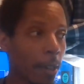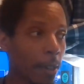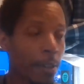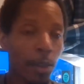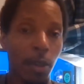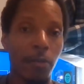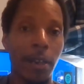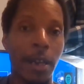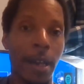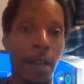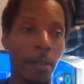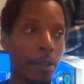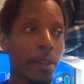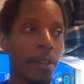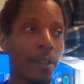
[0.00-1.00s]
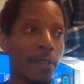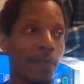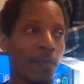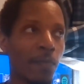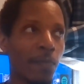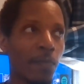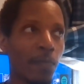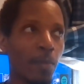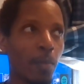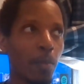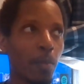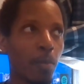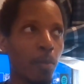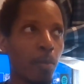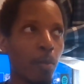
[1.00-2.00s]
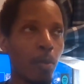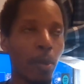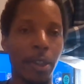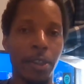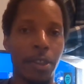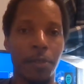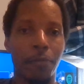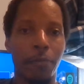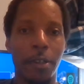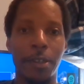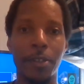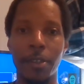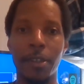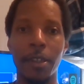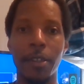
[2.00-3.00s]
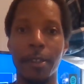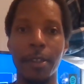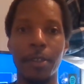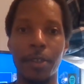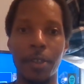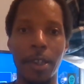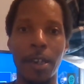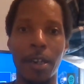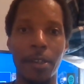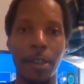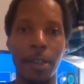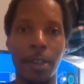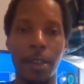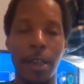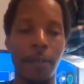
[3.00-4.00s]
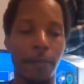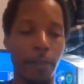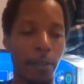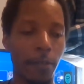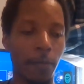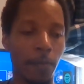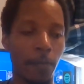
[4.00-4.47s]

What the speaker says: In all reality, what is his reason to sit there and stay other than Ava?